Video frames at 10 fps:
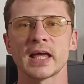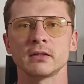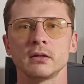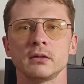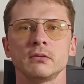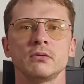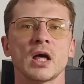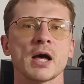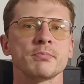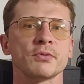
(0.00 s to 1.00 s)
handling,
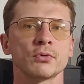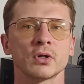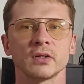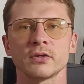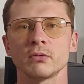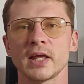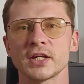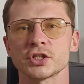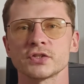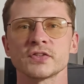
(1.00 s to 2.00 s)
NumPy for
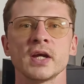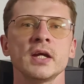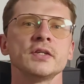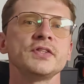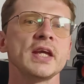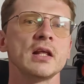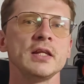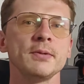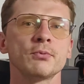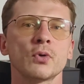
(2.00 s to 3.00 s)
calculations,
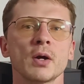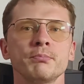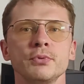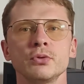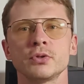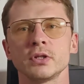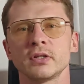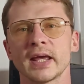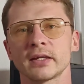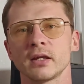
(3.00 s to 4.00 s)
ta-lib for
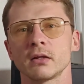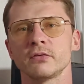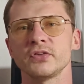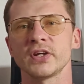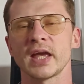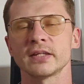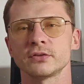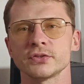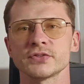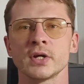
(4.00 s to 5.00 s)
computing technical
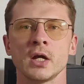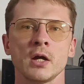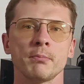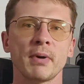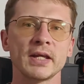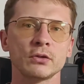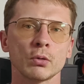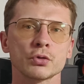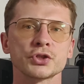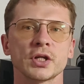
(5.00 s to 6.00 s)
indicators,
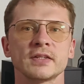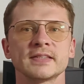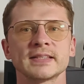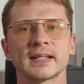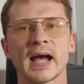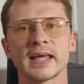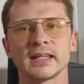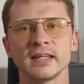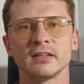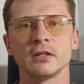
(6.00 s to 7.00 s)
PyTorch and
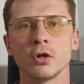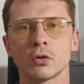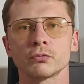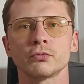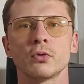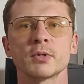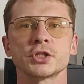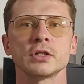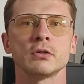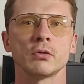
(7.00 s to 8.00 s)
scikit-learn for
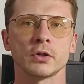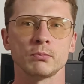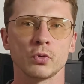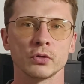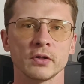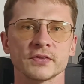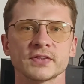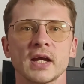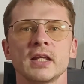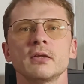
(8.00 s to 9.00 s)
machine learning
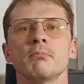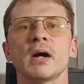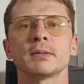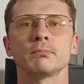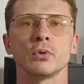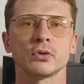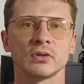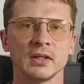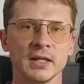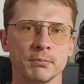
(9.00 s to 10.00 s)
models, and
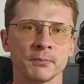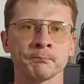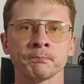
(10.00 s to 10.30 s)
matplotlib